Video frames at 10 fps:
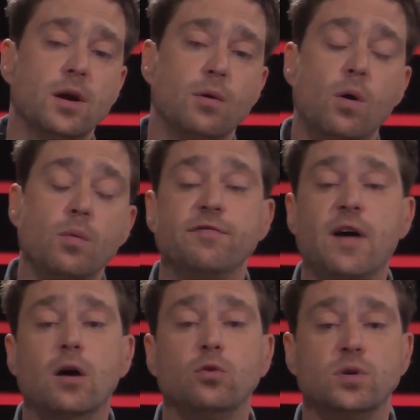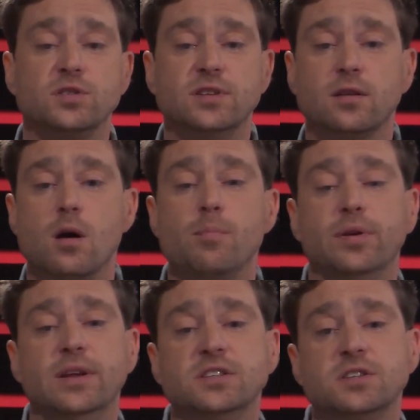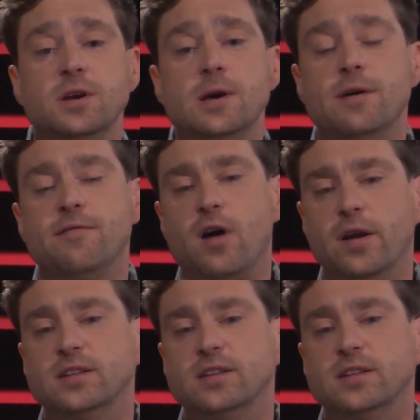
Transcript: what we found was that companies find